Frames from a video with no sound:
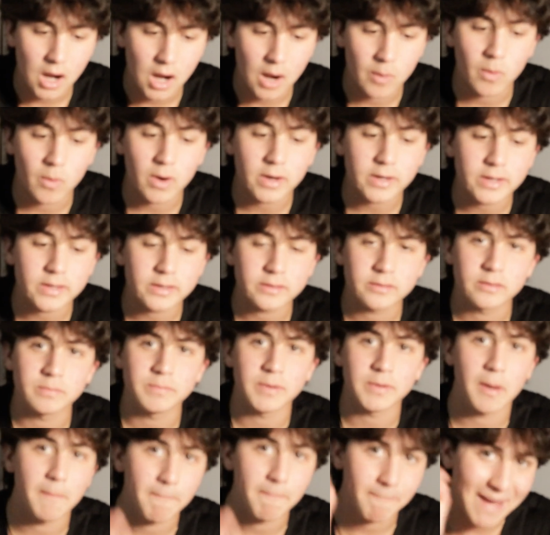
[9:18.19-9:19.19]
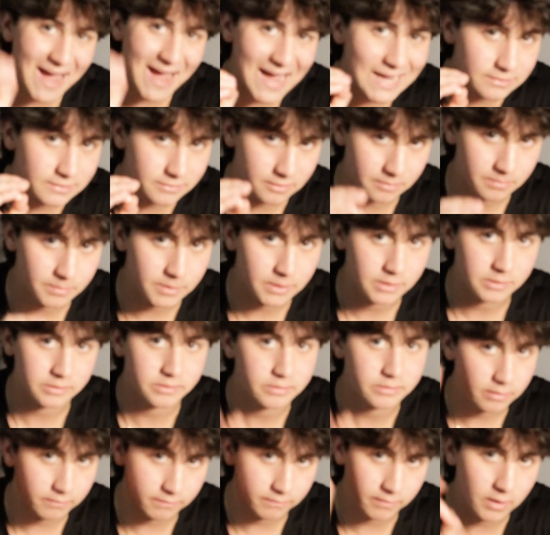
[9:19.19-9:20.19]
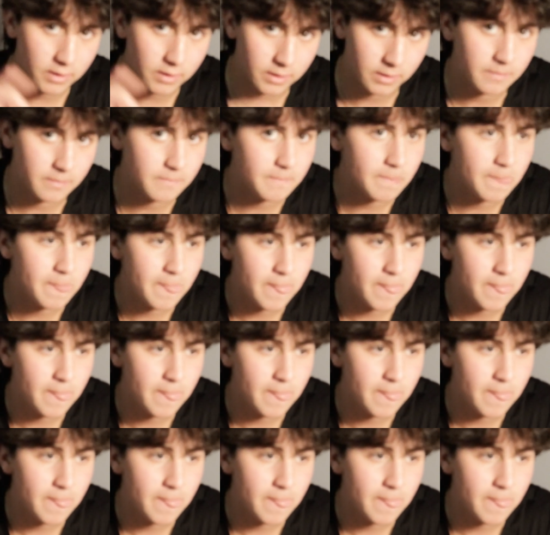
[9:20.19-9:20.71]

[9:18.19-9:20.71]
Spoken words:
I want it to be a masterpiece of art.